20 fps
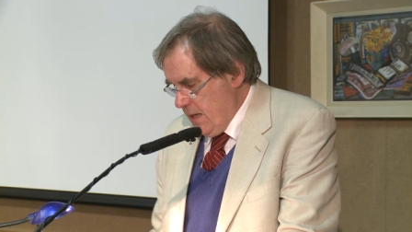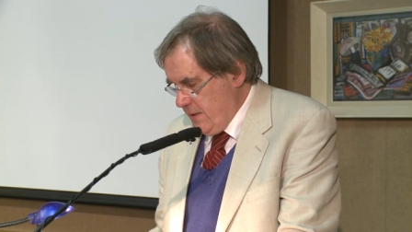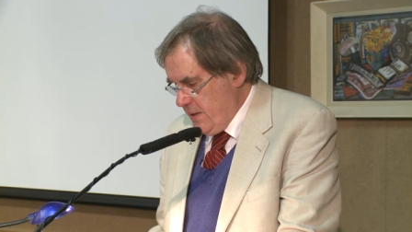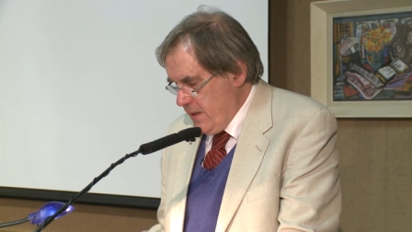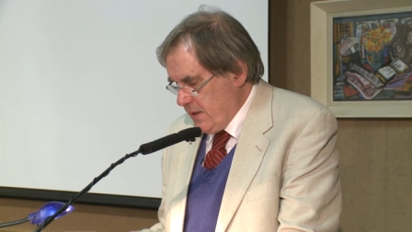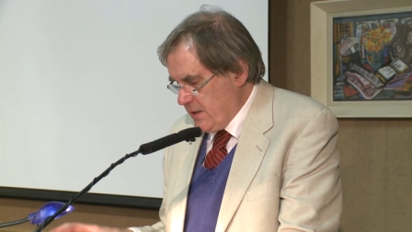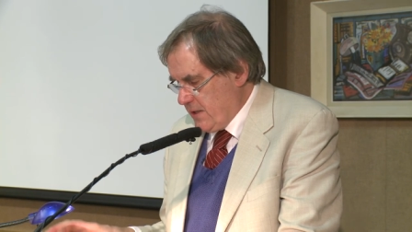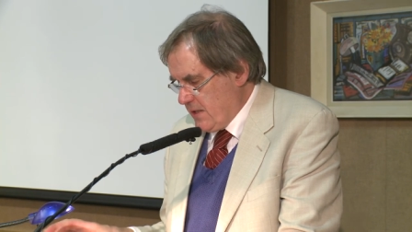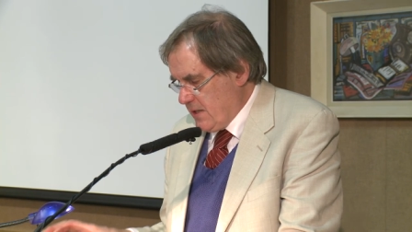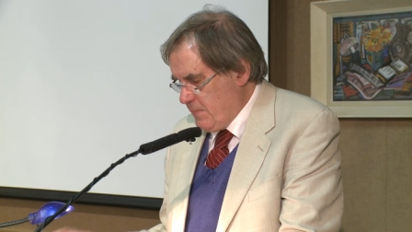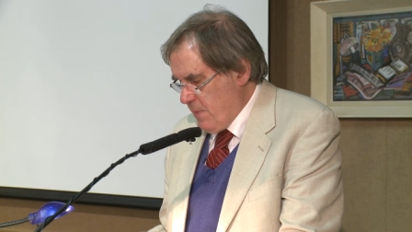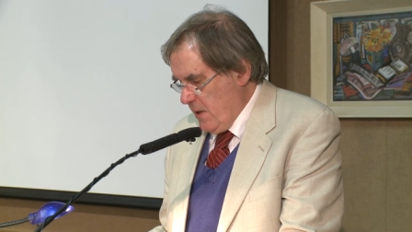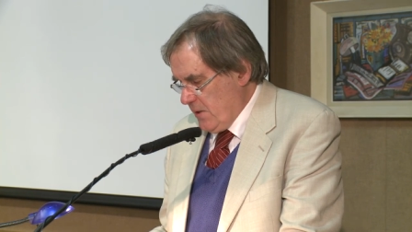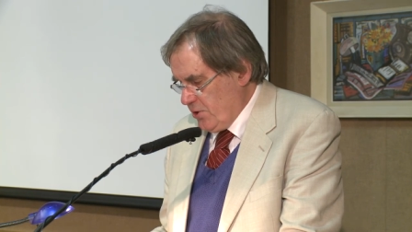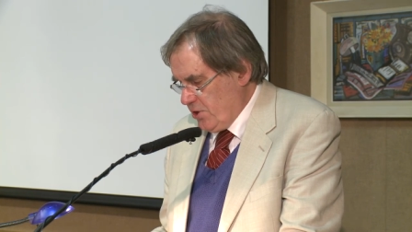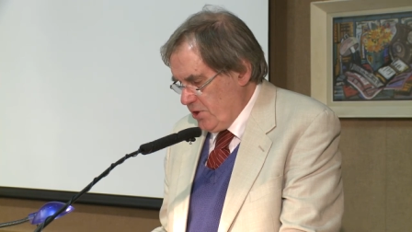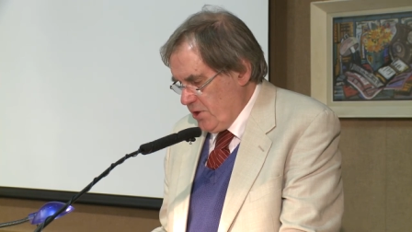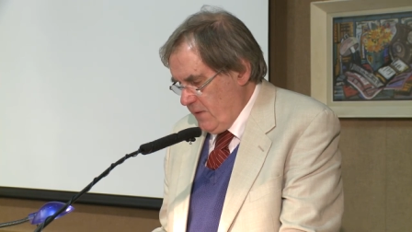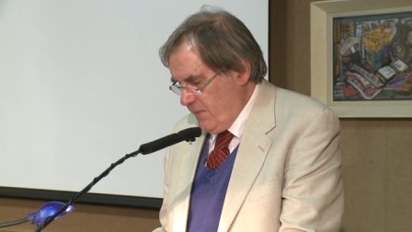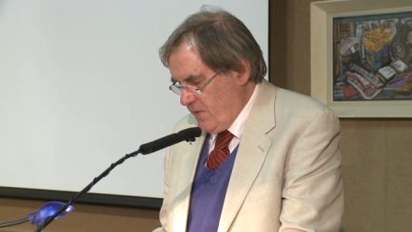The
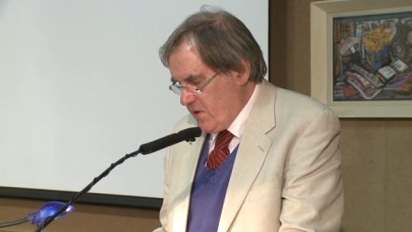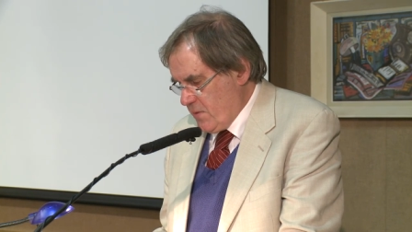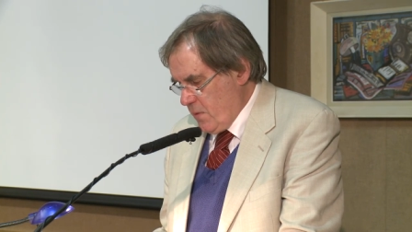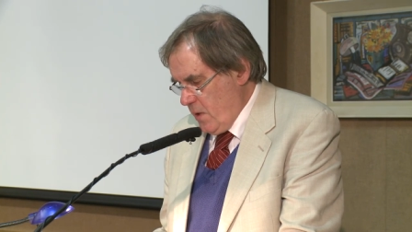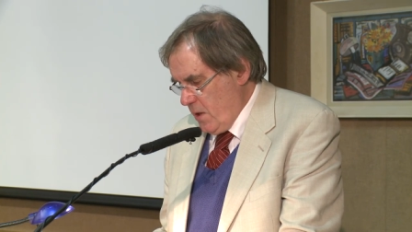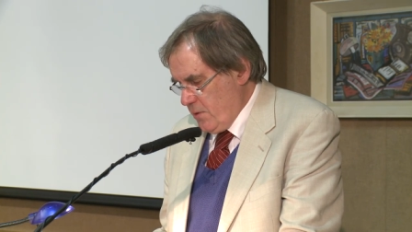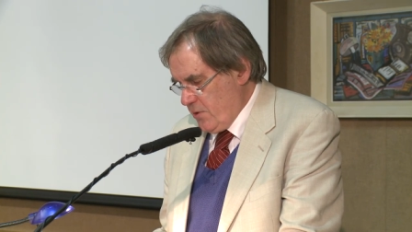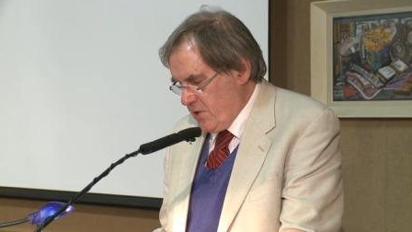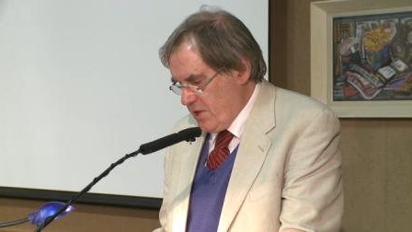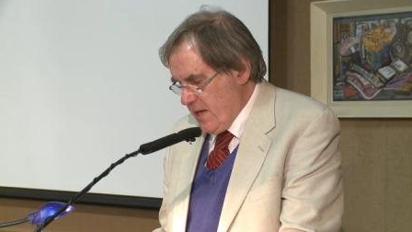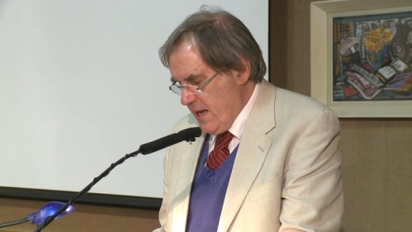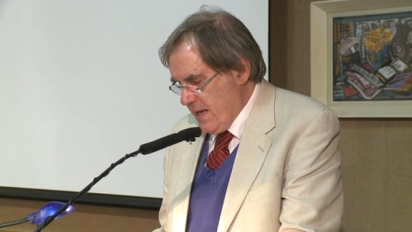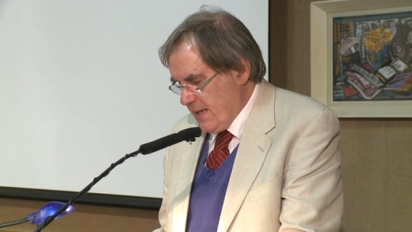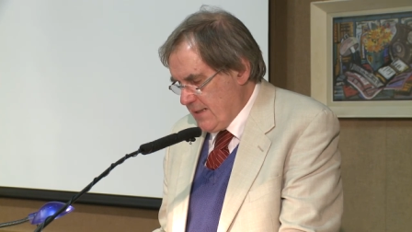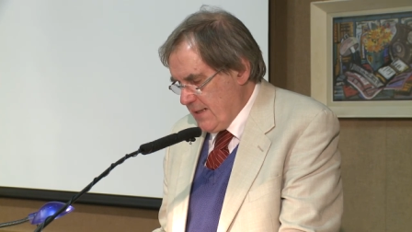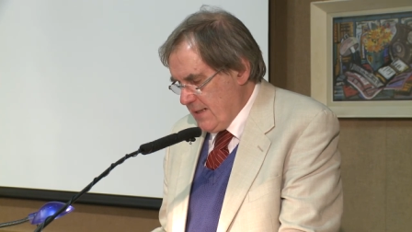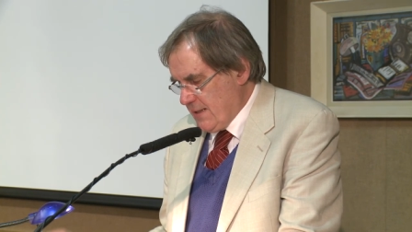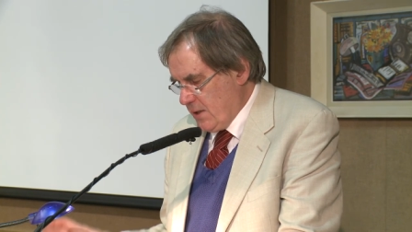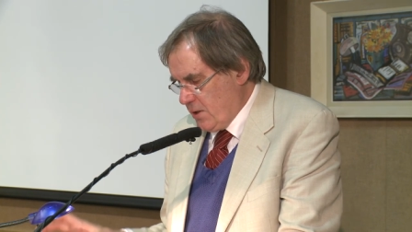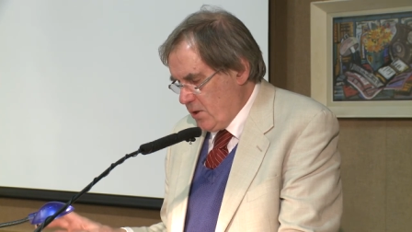expulsion of swallowed
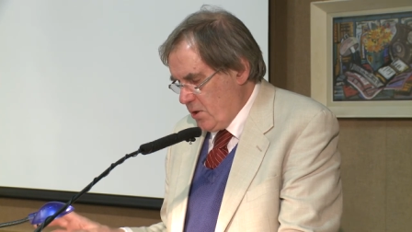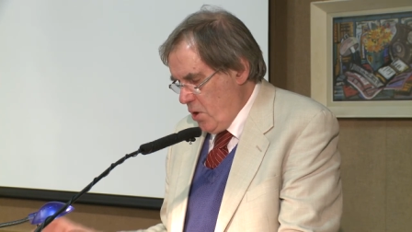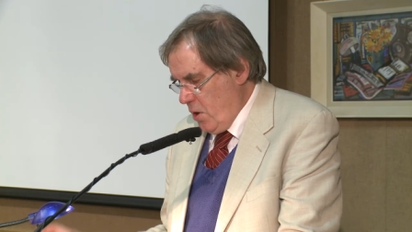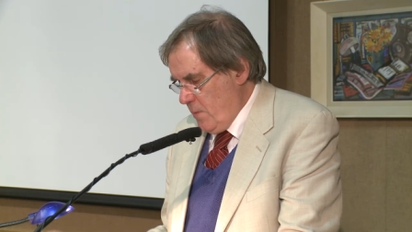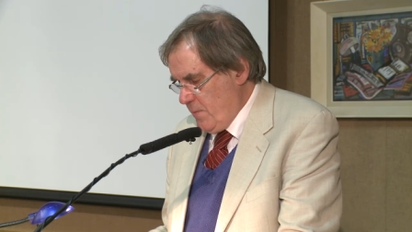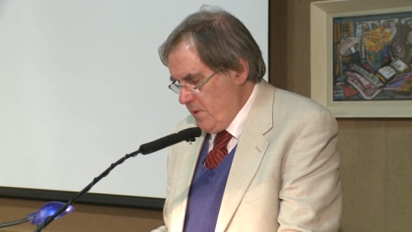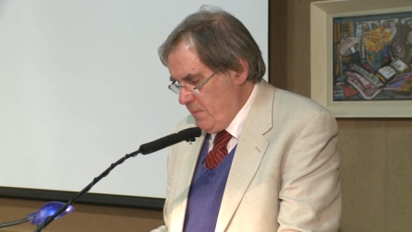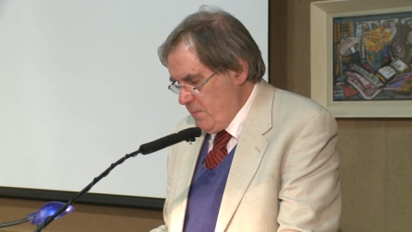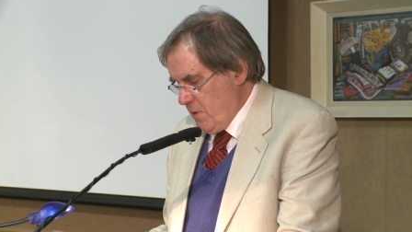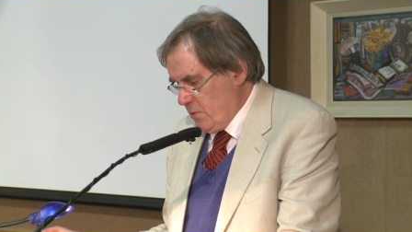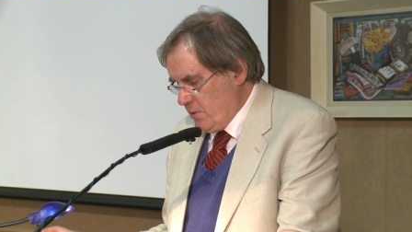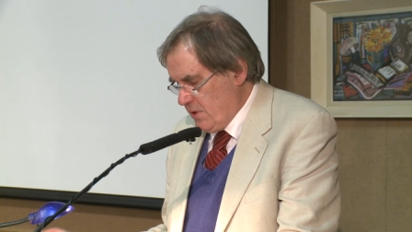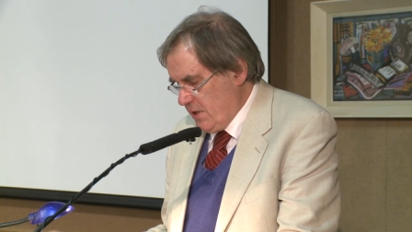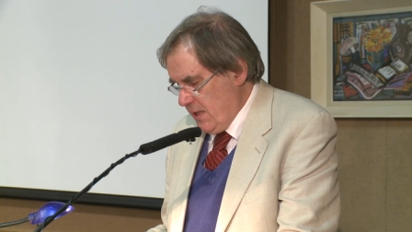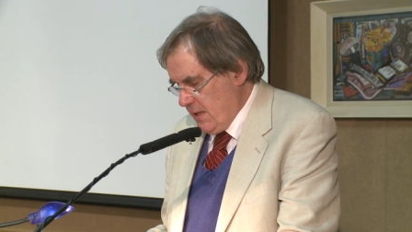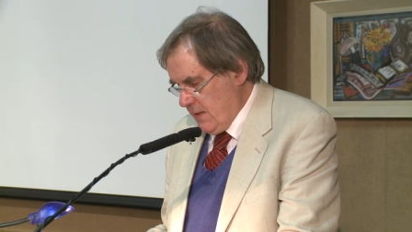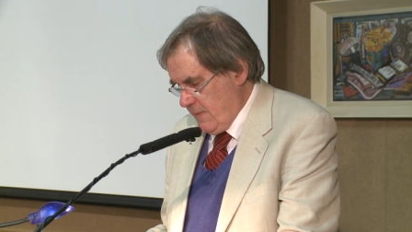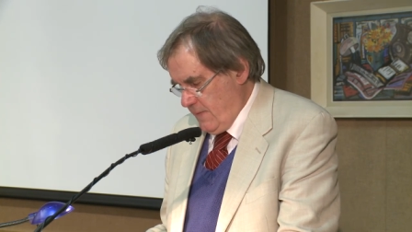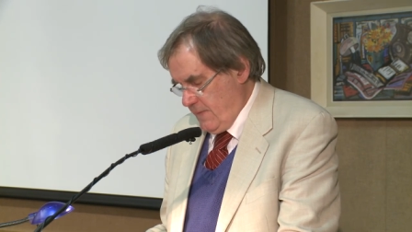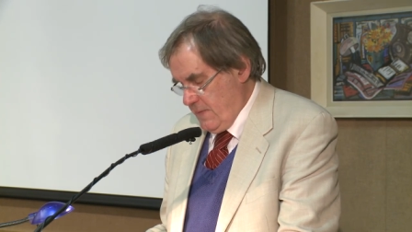snakes is a common
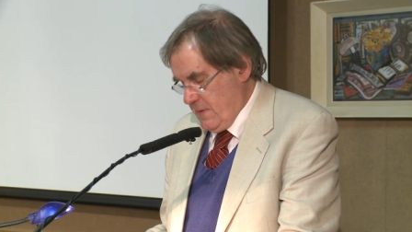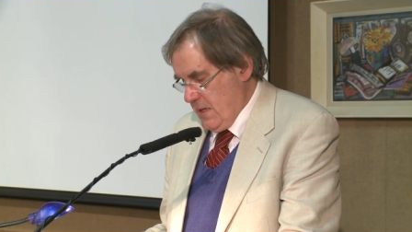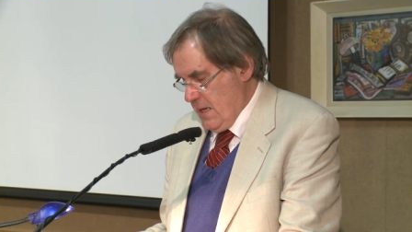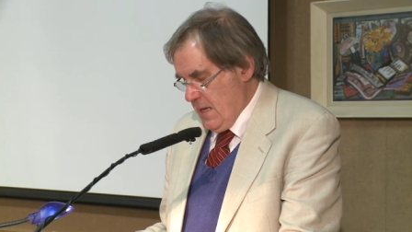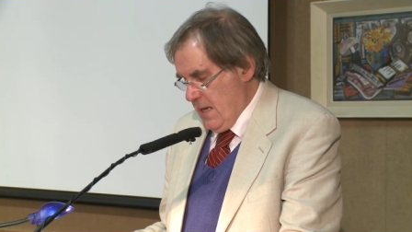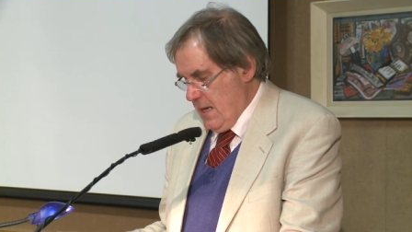motif.